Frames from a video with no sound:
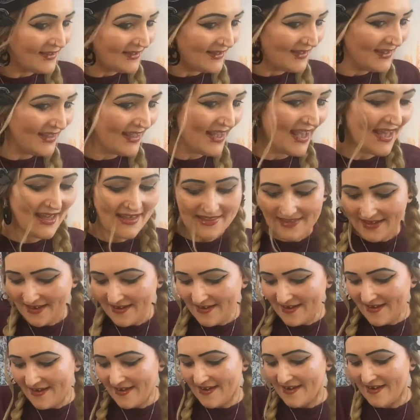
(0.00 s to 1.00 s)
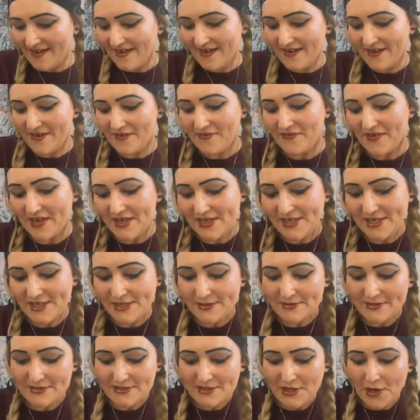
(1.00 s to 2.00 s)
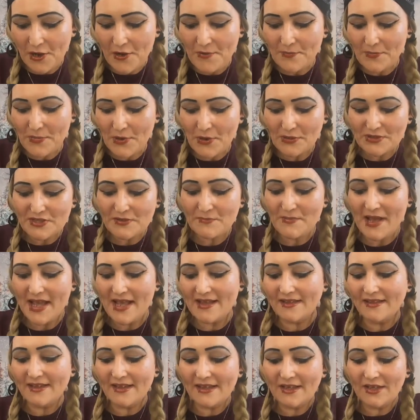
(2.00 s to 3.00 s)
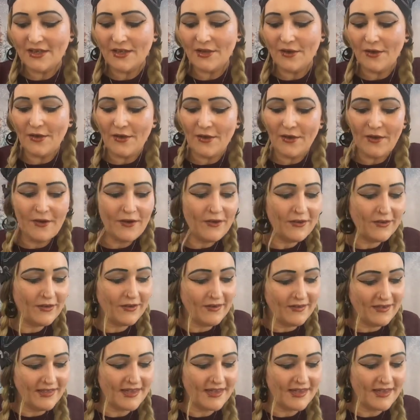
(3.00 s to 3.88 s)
Yeah, oh, thank you so much, Metal Liqueur.